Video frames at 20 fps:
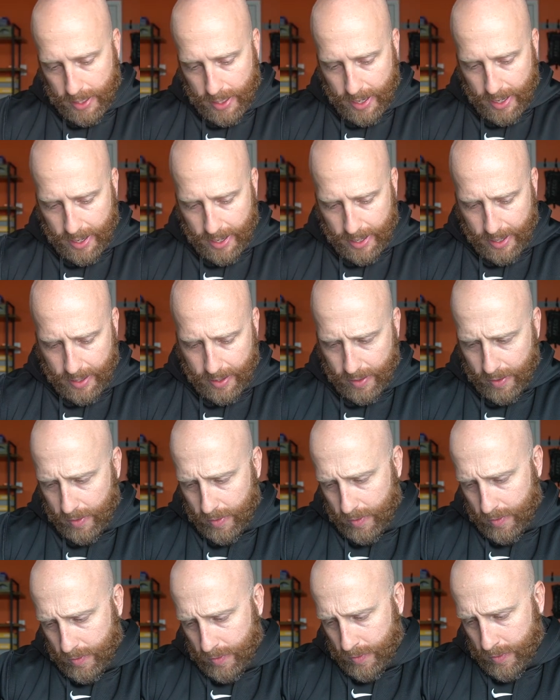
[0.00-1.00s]

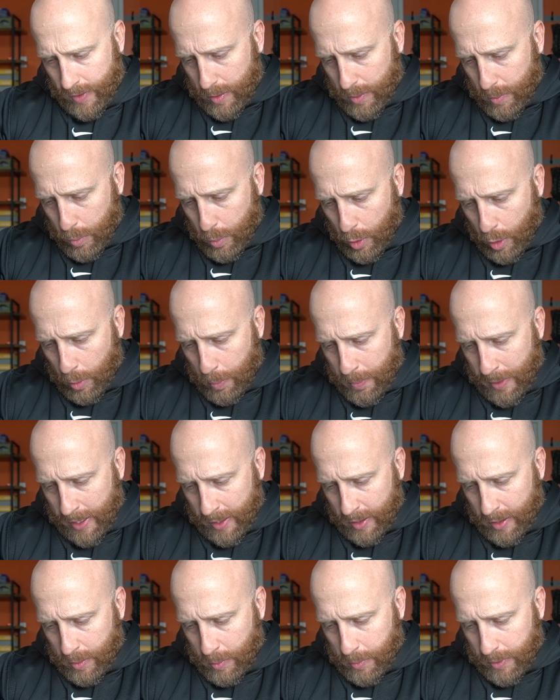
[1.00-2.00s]
have
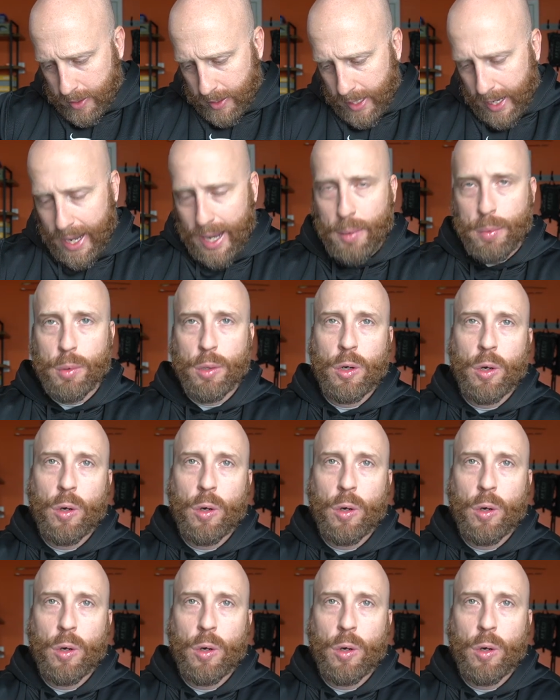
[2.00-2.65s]
watermelon with copper,